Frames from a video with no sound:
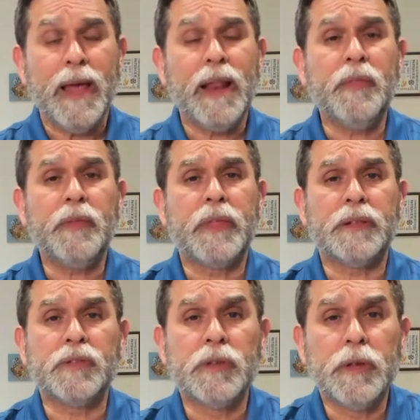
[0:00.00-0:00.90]
And I think
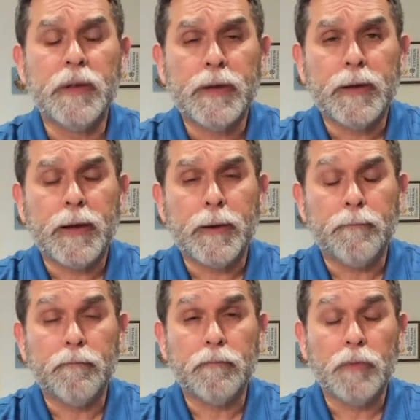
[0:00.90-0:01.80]
that's
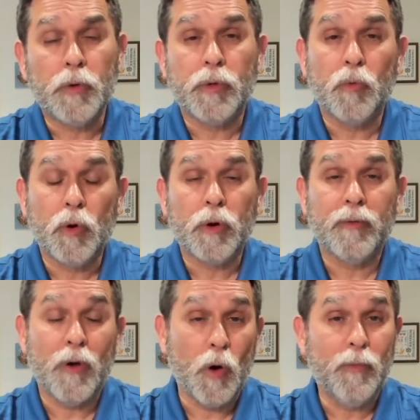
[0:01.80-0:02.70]
both a word
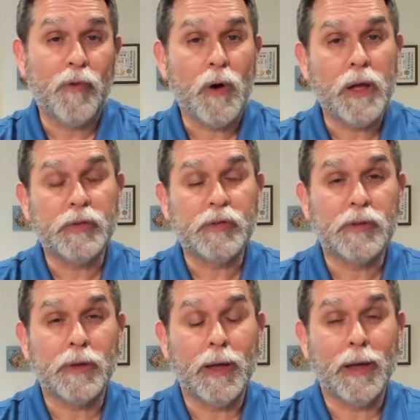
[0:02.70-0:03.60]
of hope for
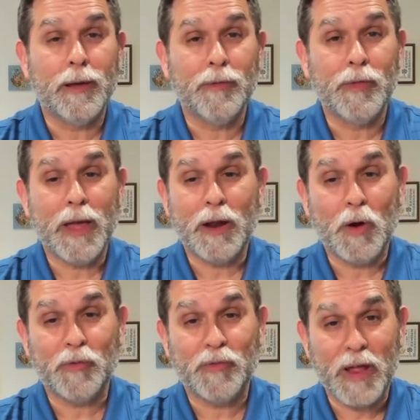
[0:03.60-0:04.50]
us, that
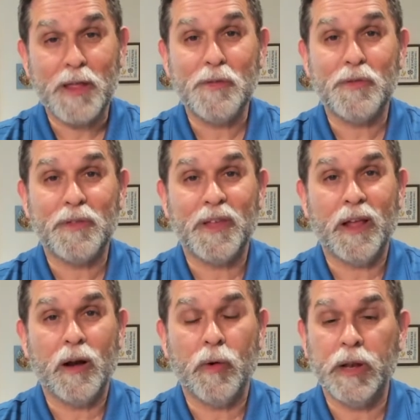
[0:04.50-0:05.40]
our faith
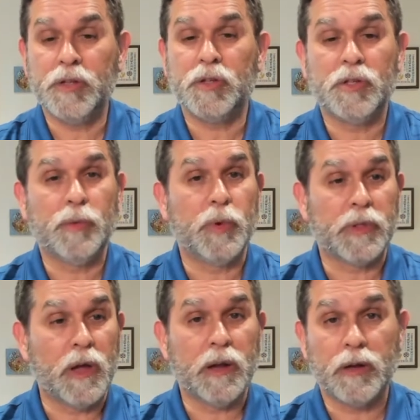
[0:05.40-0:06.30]
and our relationship
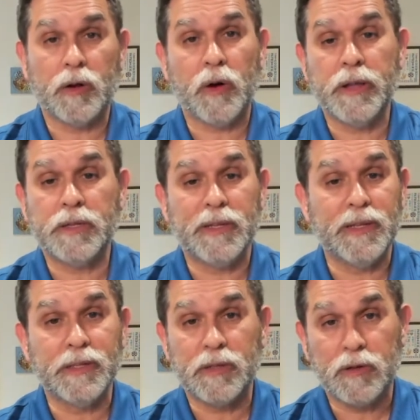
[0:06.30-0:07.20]
with God in Christ
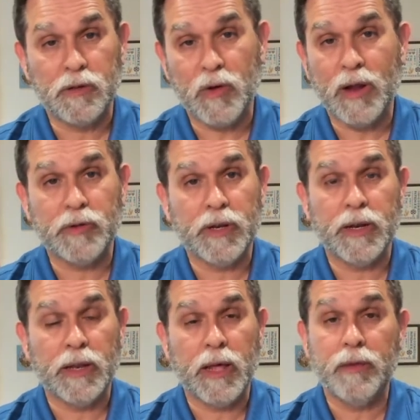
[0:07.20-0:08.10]
is grounded
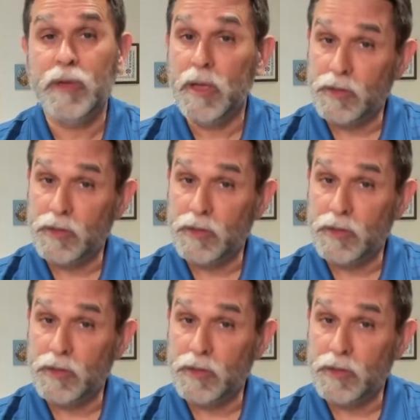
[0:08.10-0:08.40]
in love.